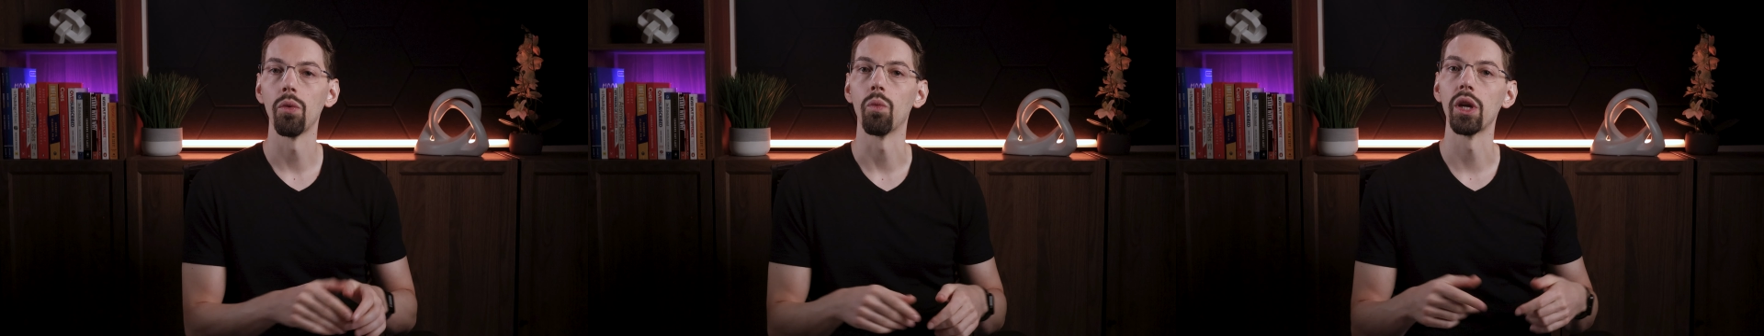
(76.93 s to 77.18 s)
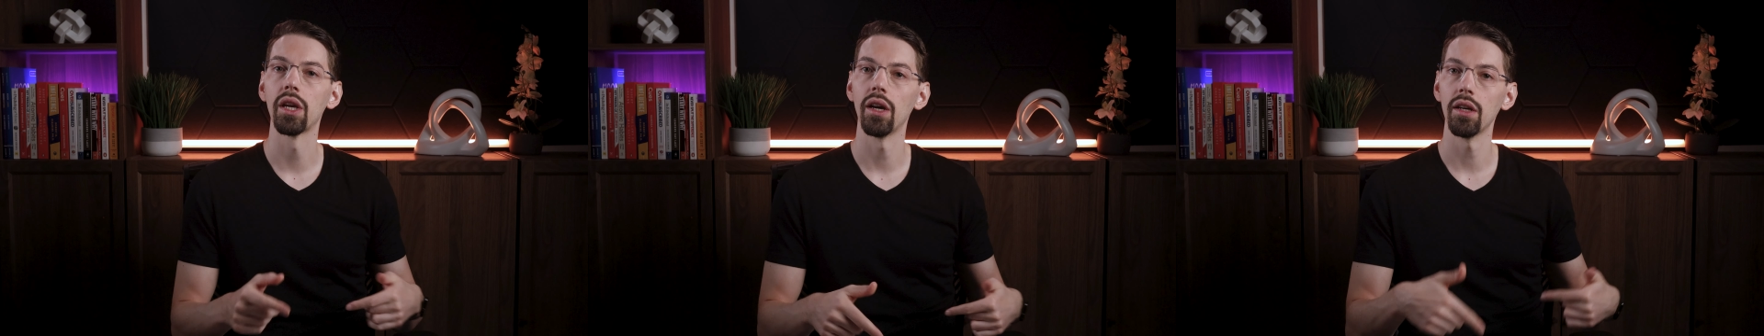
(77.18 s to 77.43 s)

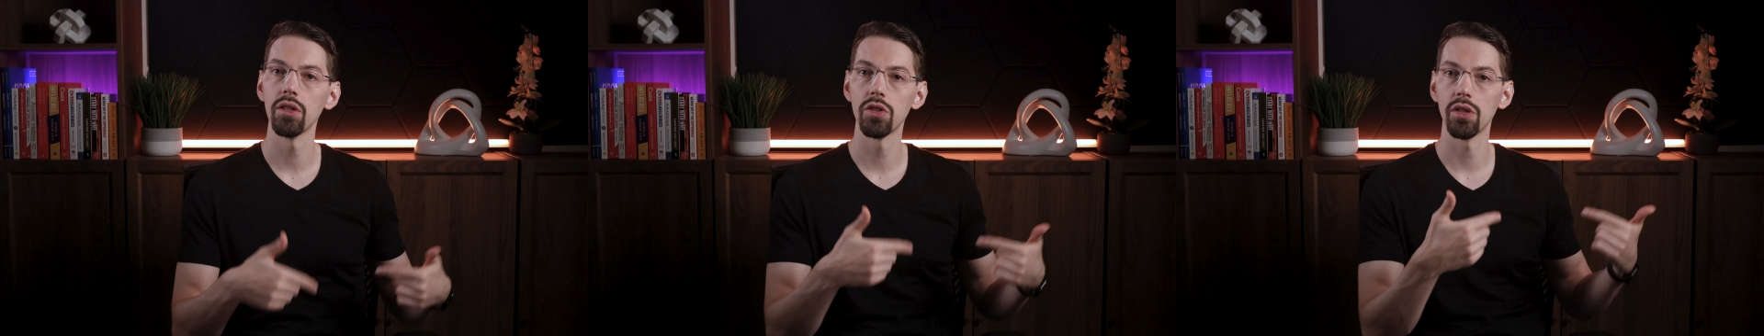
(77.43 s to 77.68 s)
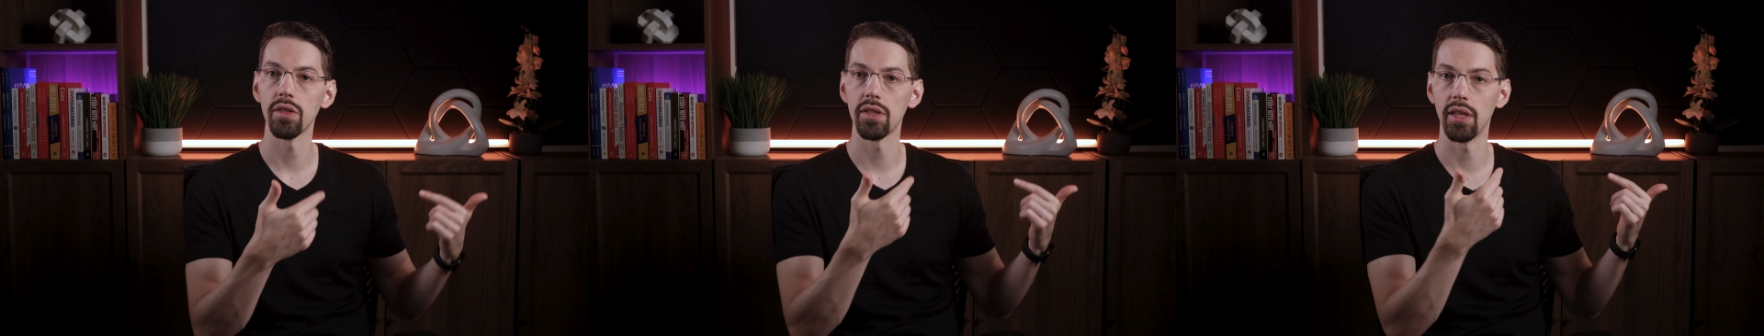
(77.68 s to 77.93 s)
We can't
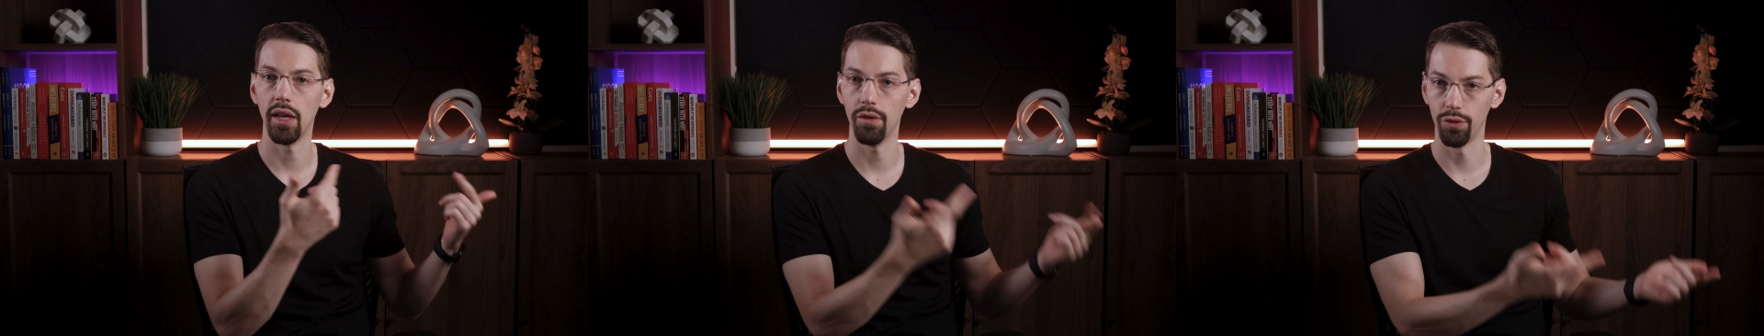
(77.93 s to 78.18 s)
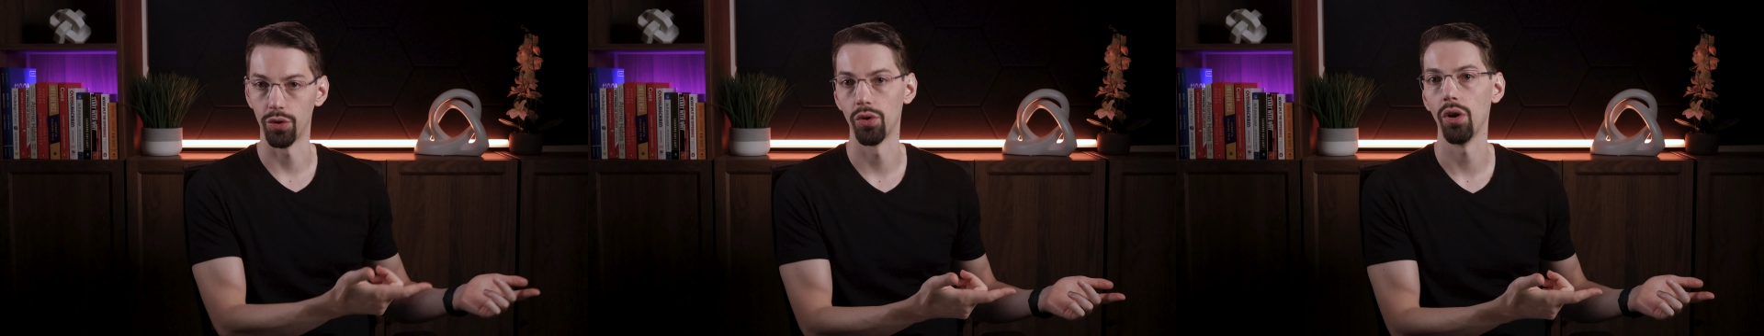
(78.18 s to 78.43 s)
just
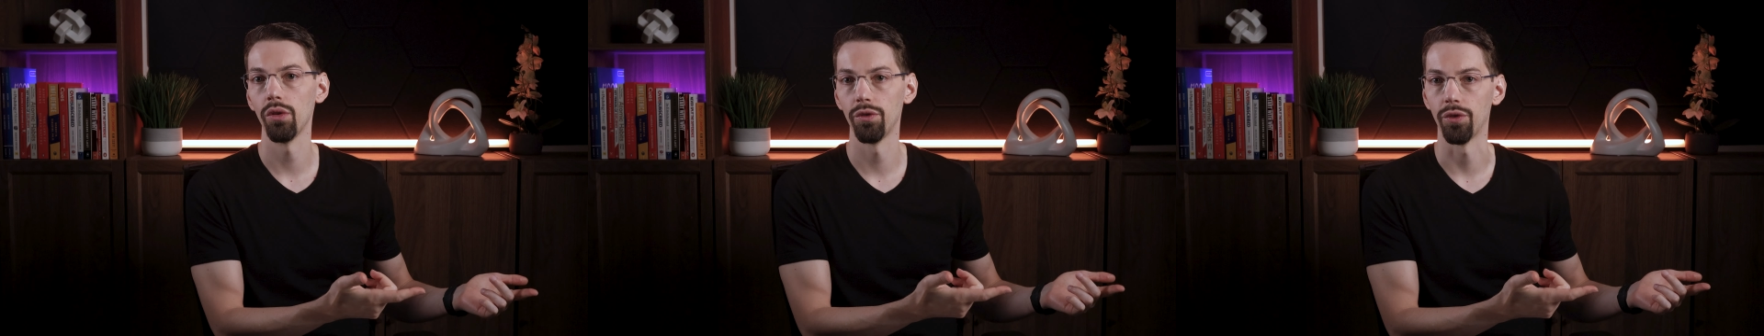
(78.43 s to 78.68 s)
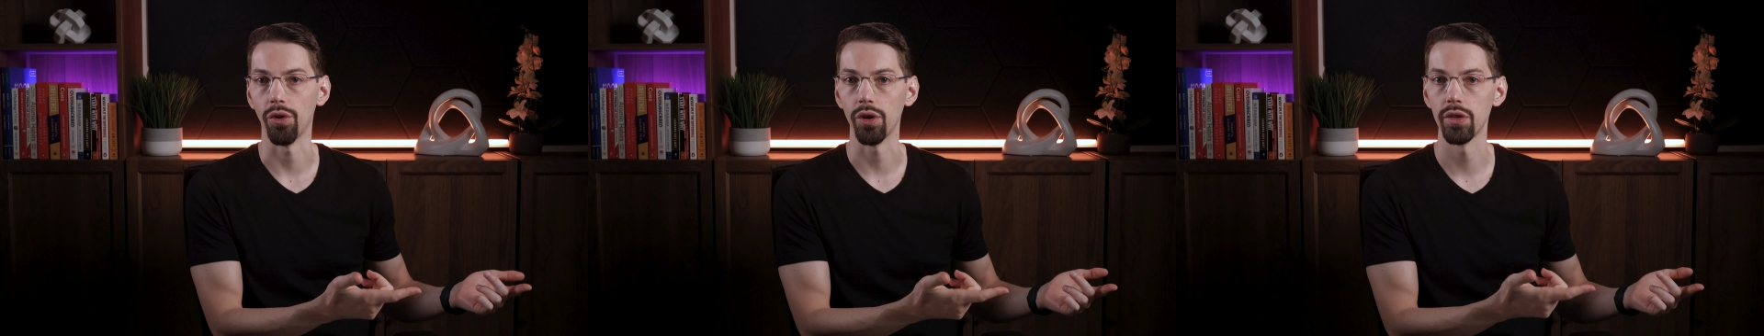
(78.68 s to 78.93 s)
have the call
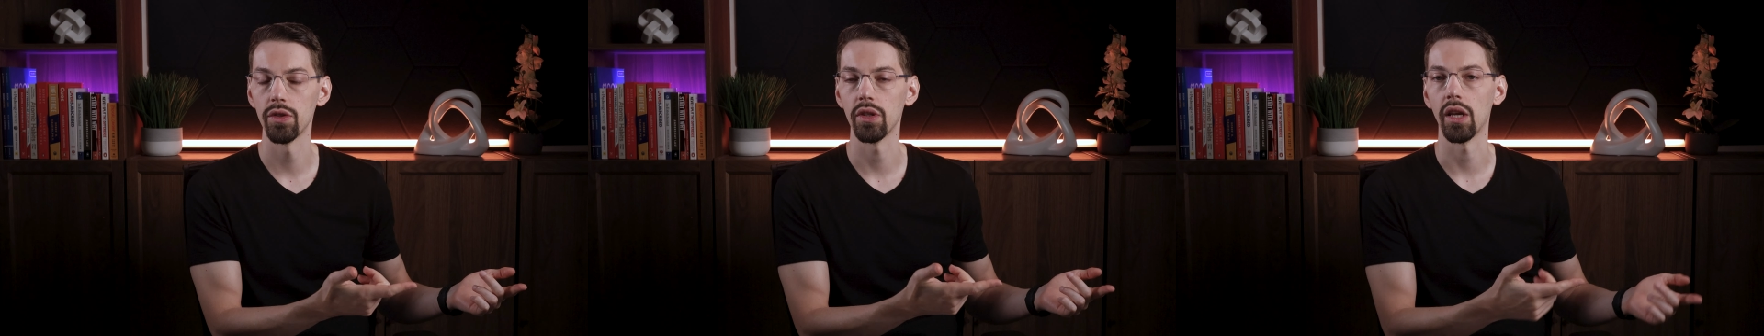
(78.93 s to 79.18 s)
first